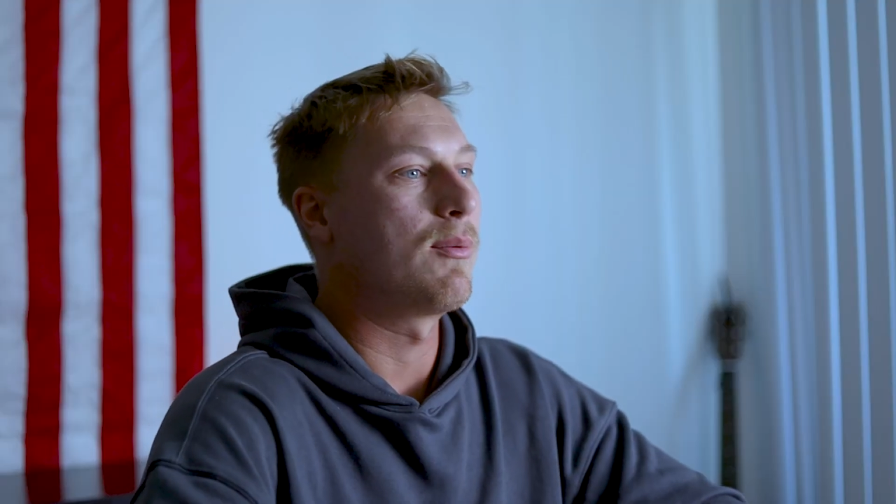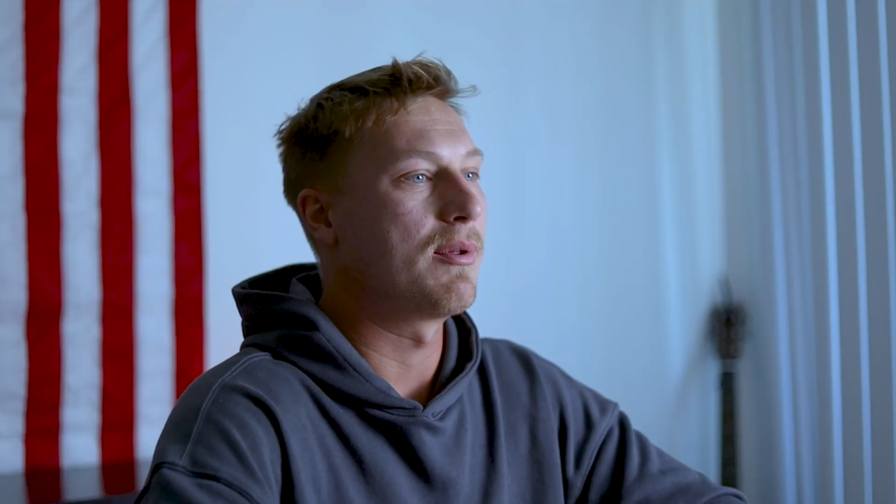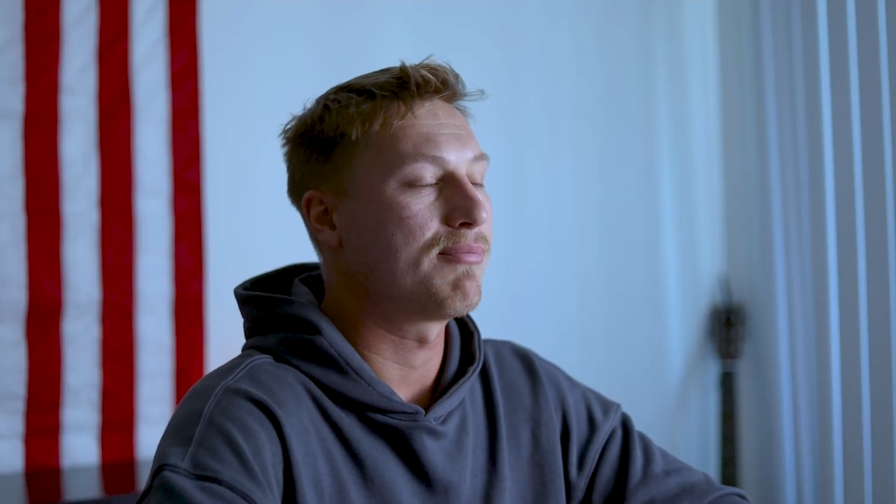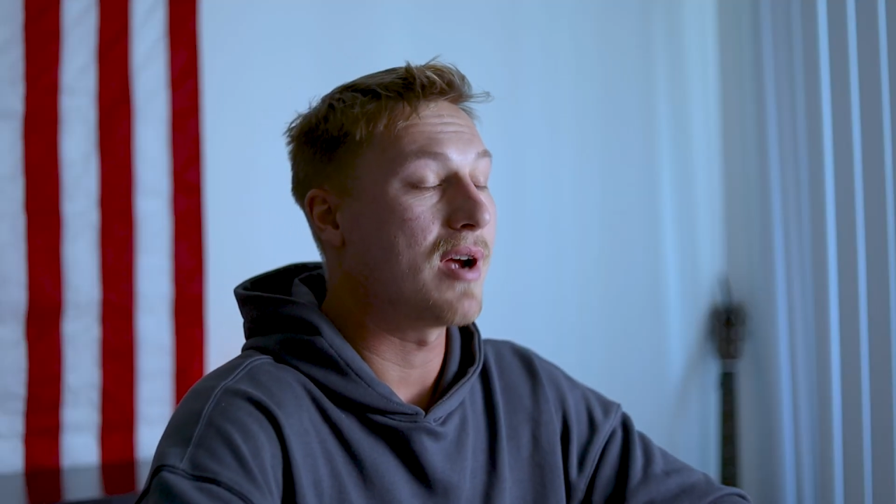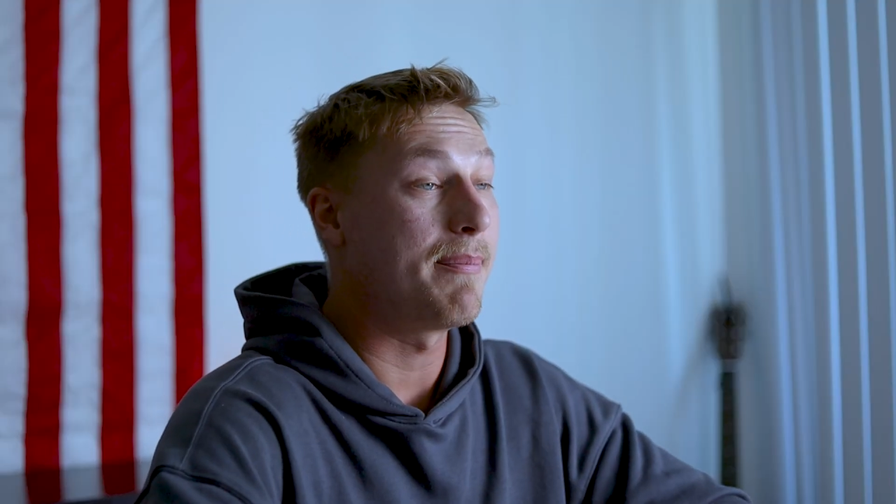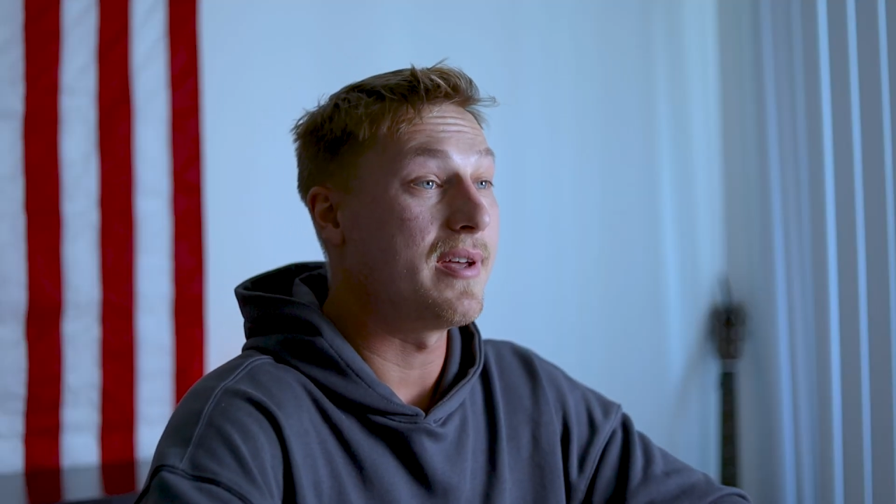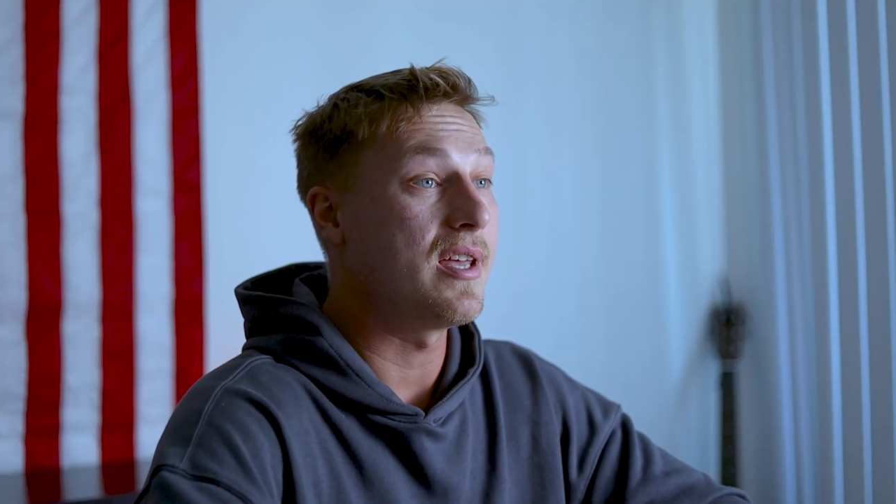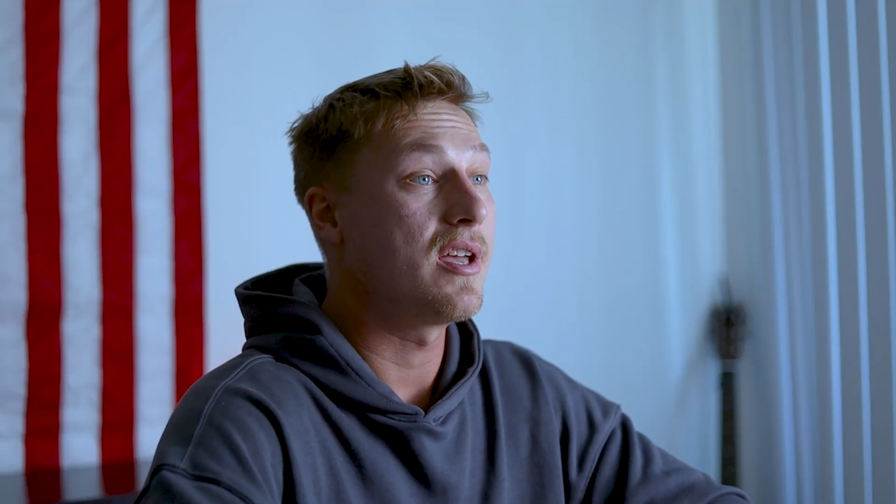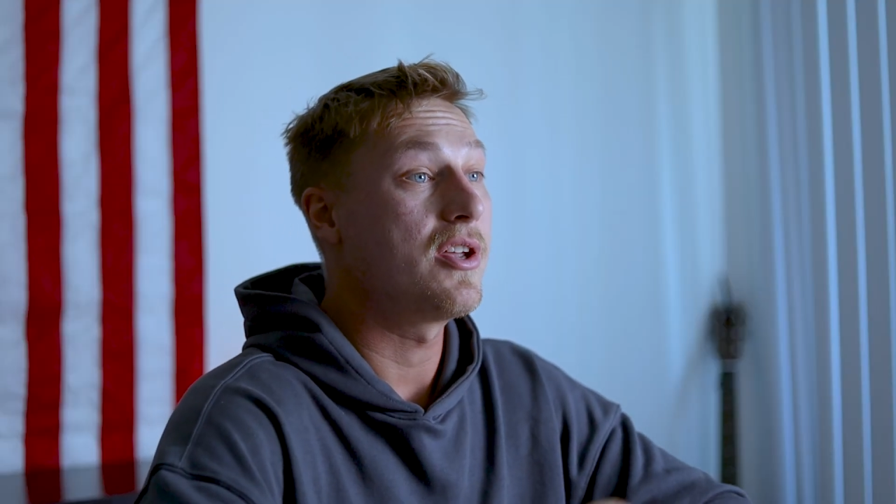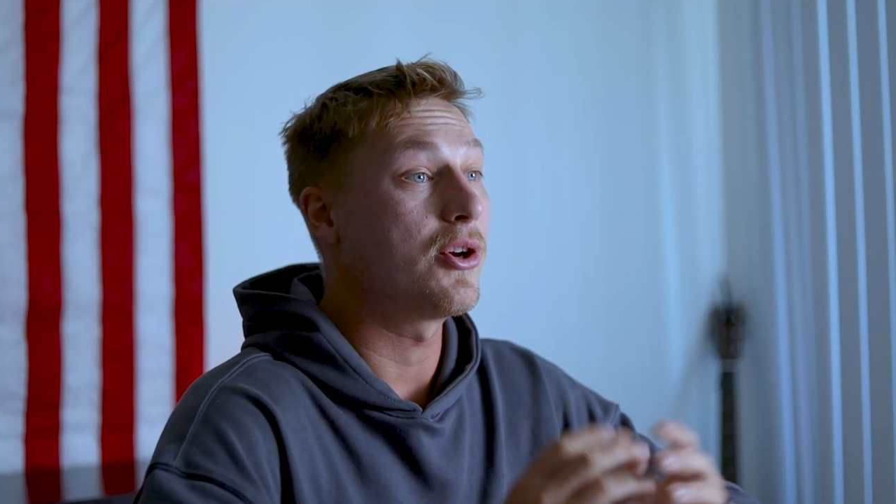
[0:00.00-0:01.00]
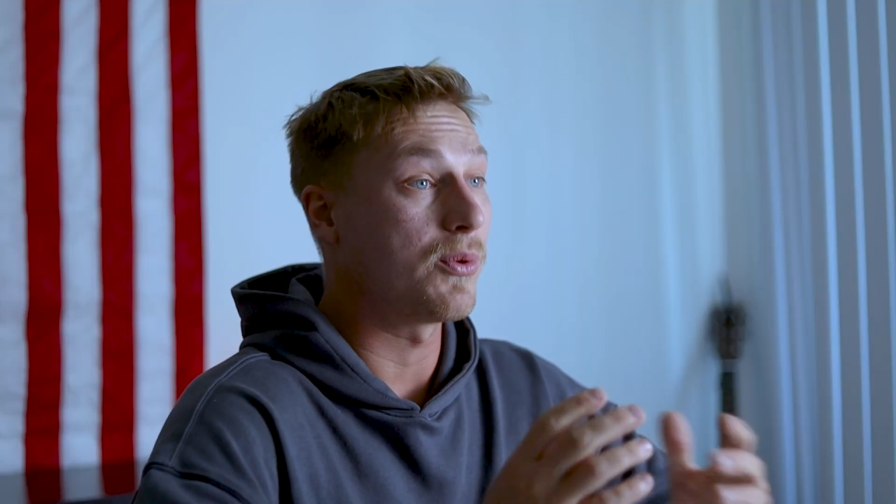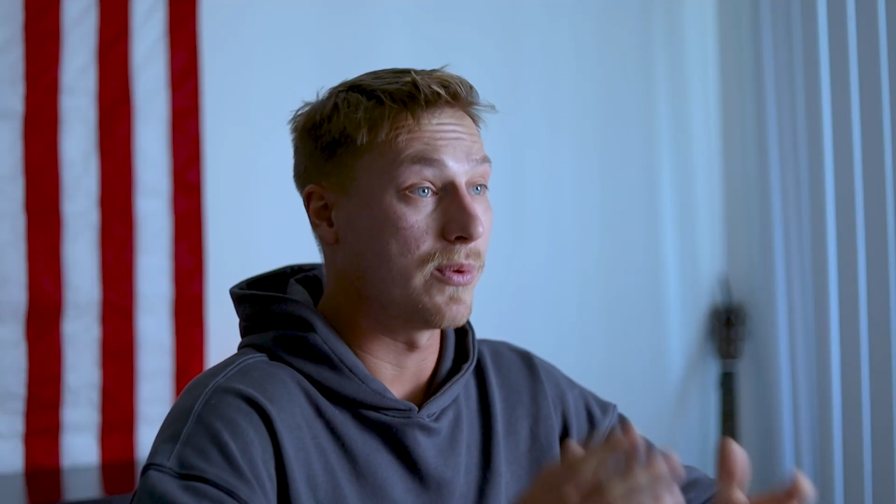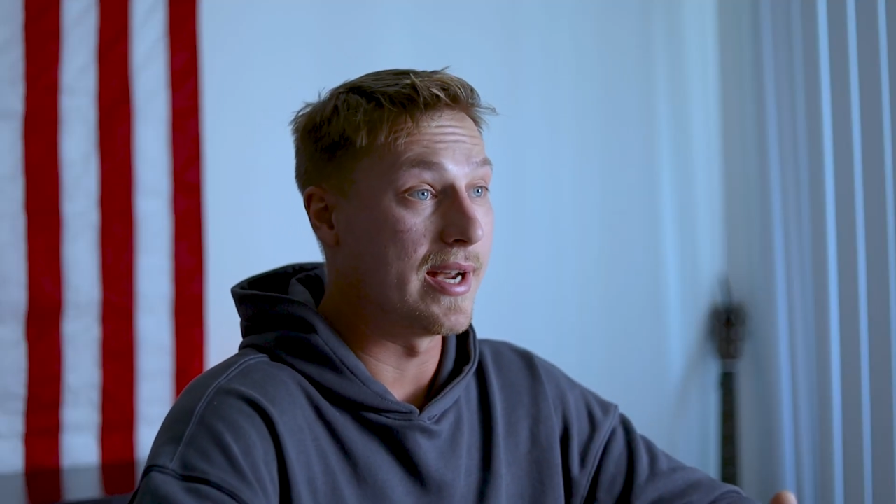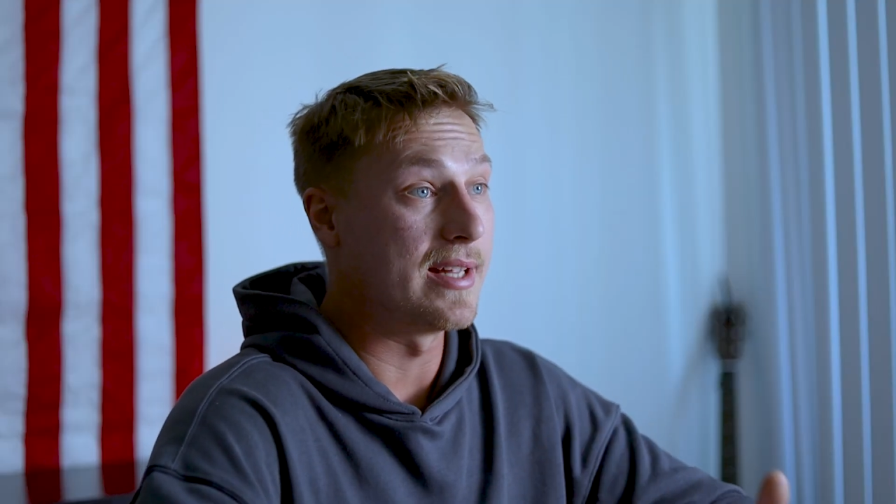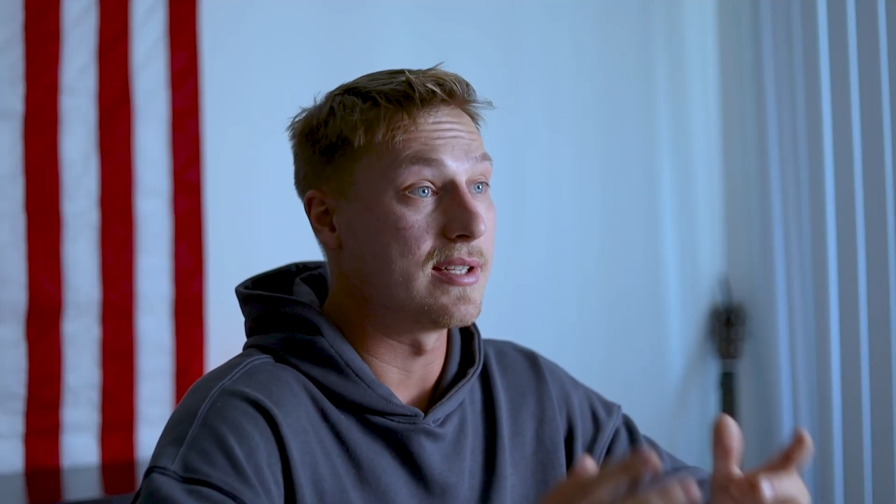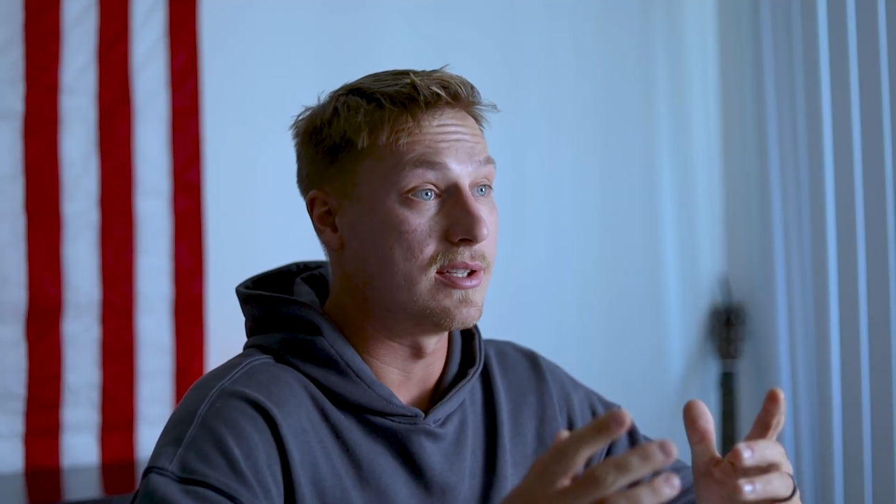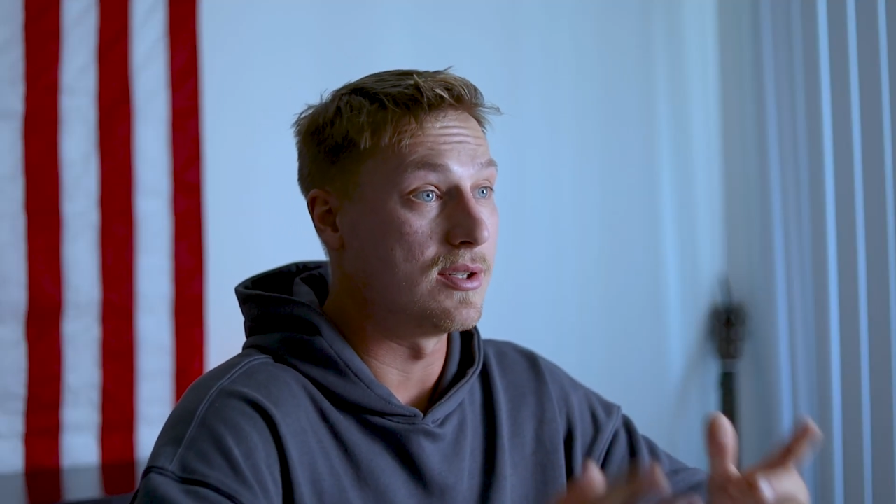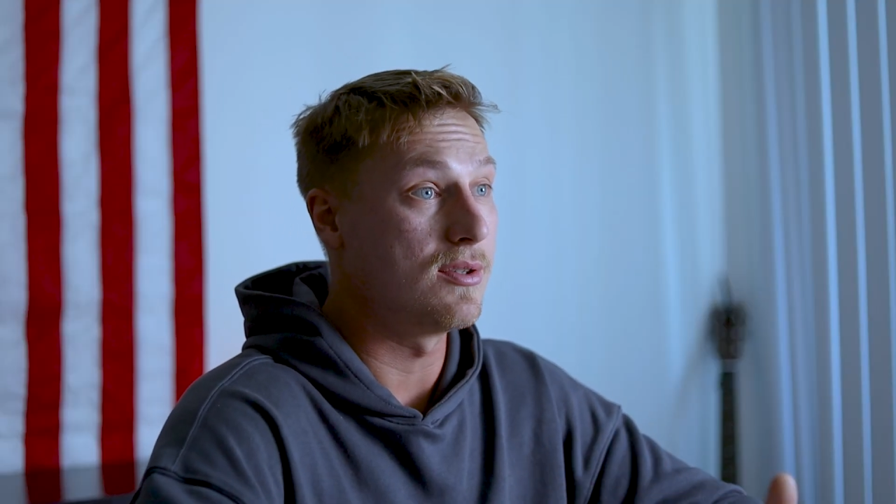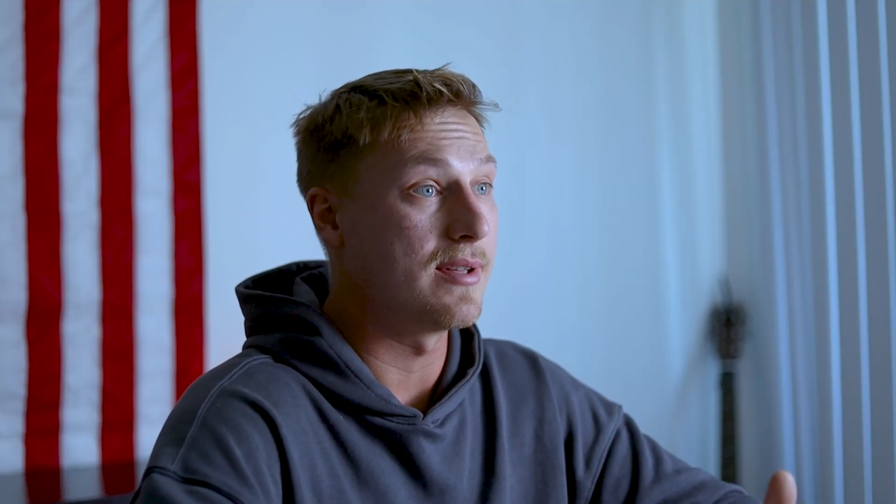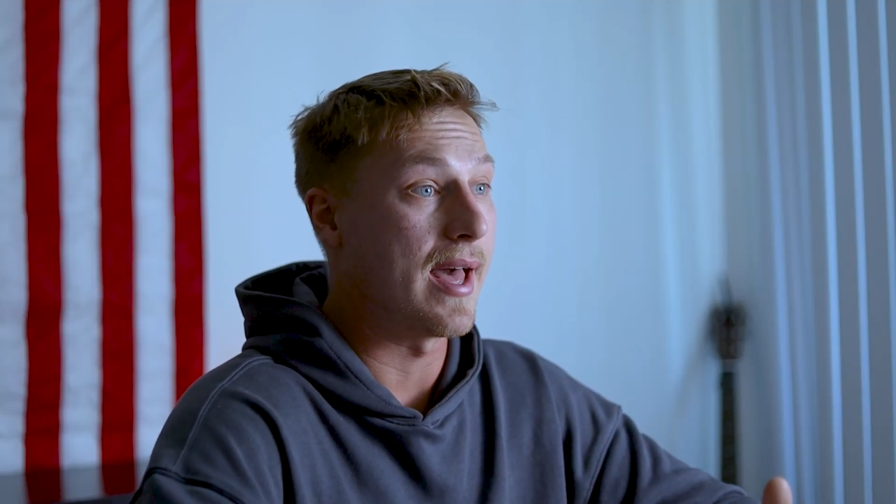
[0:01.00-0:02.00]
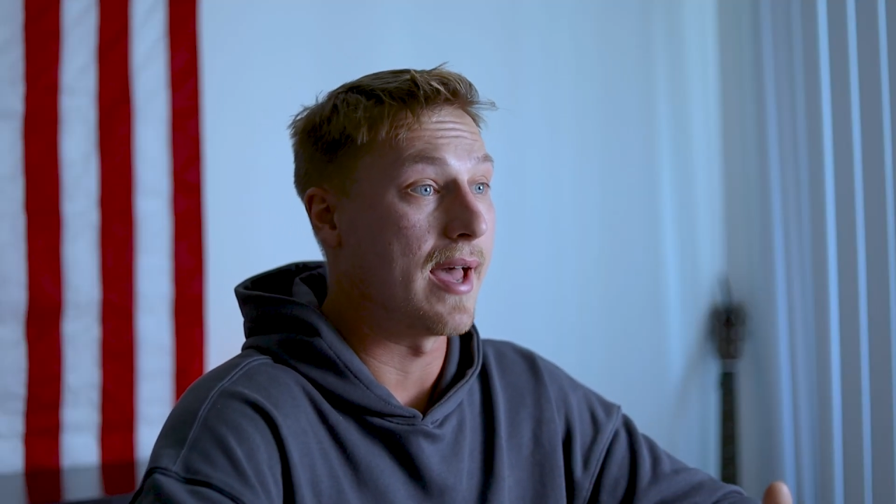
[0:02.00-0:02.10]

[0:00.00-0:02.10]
And with Preppy, you're ready to do